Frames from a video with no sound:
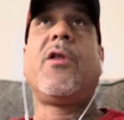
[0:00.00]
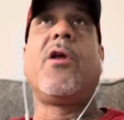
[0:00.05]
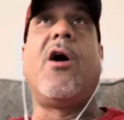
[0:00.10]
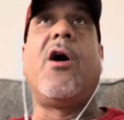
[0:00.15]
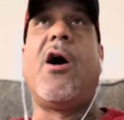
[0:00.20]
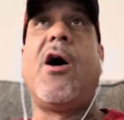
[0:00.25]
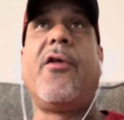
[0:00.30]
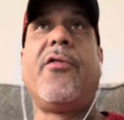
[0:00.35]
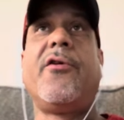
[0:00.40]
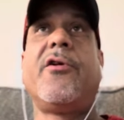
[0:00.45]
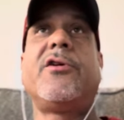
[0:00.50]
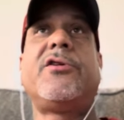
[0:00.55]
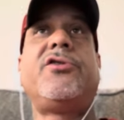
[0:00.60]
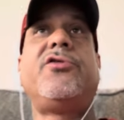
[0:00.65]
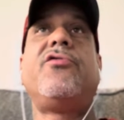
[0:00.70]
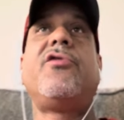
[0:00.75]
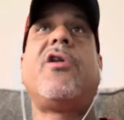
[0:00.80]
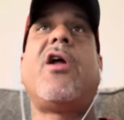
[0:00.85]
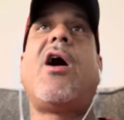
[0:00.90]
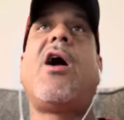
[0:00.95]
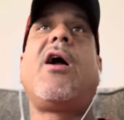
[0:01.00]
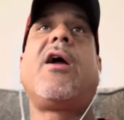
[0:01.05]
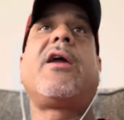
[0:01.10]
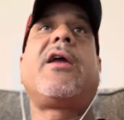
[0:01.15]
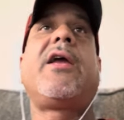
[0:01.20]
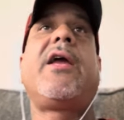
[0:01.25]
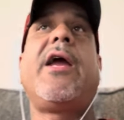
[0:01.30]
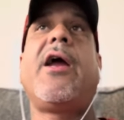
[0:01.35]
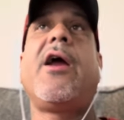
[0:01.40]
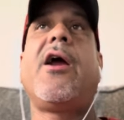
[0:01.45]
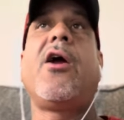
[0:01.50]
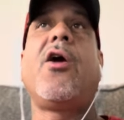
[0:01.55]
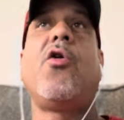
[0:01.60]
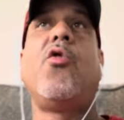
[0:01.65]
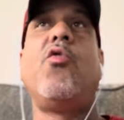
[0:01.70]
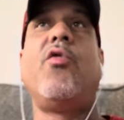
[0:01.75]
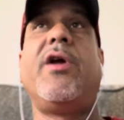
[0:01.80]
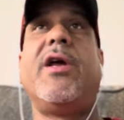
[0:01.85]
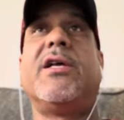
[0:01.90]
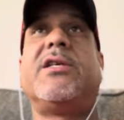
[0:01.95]
Others do not care
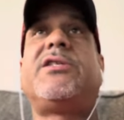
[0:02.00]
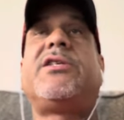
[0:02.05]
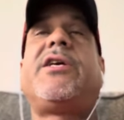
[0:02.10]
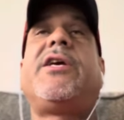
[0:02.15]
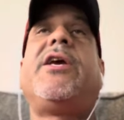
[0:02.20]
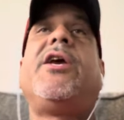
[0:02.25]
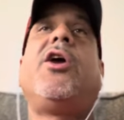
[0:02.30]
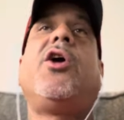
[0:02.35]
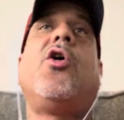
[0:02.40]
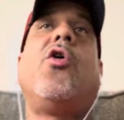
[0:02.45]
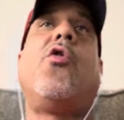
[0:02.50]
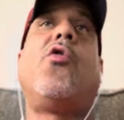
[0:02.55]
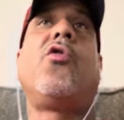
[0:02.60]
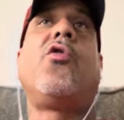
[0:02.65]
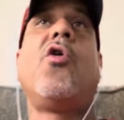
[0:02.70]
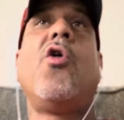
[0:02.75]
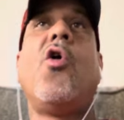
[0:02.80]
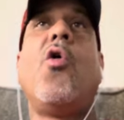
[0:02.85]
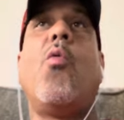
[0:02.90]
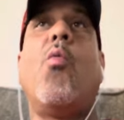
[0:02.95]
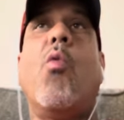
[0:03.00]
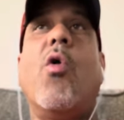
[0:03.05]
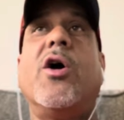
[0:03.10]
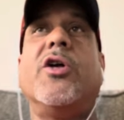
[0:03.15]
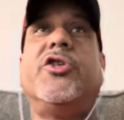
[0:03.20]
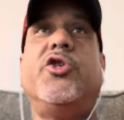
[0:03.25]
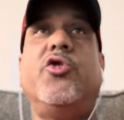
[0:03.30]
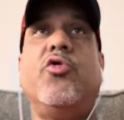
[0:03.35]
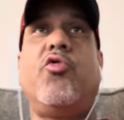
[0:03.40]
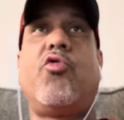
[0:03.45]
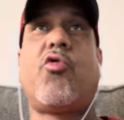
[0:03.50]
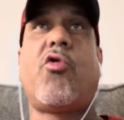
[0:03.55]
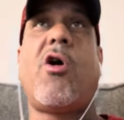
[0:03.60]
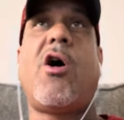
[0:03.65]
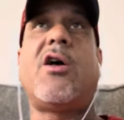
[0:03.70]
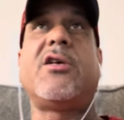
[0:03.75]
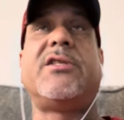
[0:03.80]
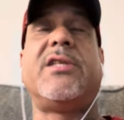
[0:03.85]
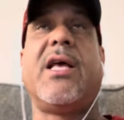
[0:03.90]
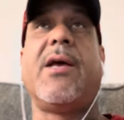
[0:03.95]
who gets killed once you
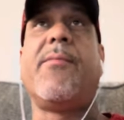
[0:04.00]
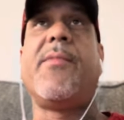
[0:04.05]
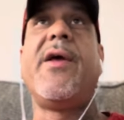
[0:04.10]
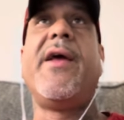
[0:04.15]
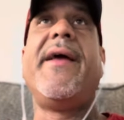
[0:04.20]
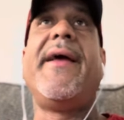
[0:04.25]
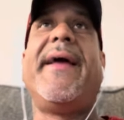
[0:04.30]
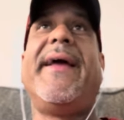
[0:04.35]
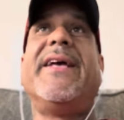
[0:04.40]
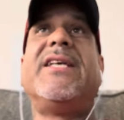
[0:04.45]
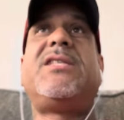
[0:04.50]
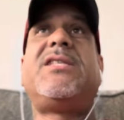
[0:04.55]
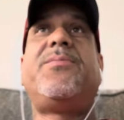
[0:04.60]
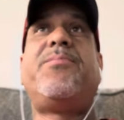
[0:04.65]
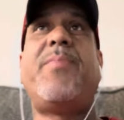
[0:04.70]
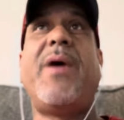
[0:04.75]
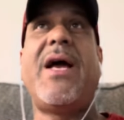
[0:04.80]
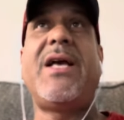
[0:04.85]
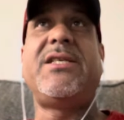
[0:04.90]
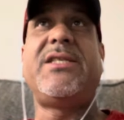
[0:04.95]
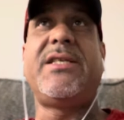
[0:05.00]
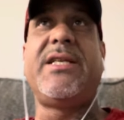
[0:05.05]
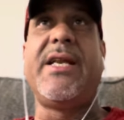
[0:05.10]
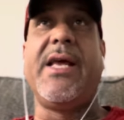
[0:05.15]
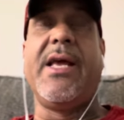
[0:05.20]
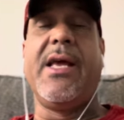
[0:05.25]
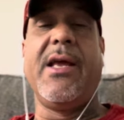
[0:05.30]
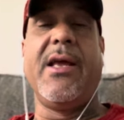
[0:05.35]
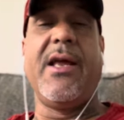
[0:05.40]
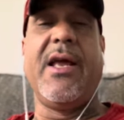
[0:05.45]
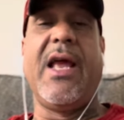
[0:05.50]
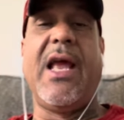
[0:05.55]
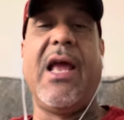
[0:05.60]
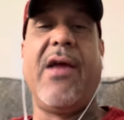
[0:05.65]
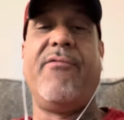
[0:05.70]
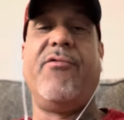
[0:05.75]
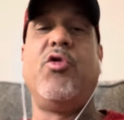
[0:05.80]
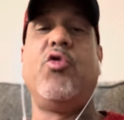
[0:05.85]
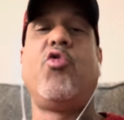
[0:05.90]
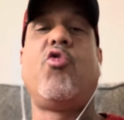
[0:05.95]
cross them, especially
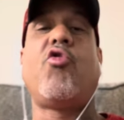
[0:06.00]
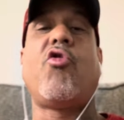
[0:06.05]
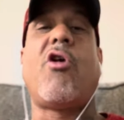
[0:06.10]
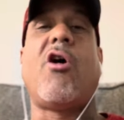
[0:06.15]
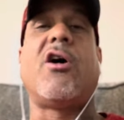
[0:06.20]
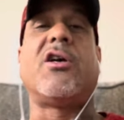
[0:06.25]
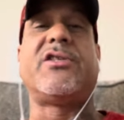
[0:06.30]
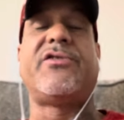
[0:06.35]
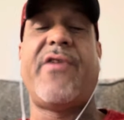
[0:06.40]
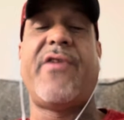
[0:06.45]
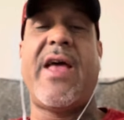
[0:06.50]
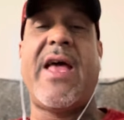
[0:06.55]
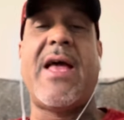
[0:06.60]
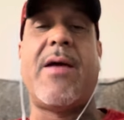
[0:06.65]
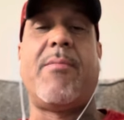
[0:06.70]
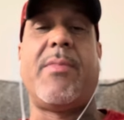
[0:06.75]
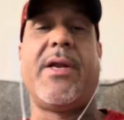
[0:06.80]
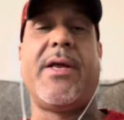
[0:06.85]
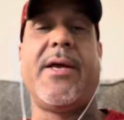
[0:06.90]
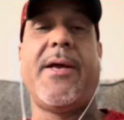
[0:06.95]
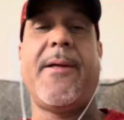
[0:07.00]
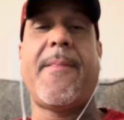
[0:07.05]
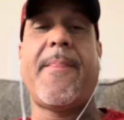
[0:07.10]
if you cross family.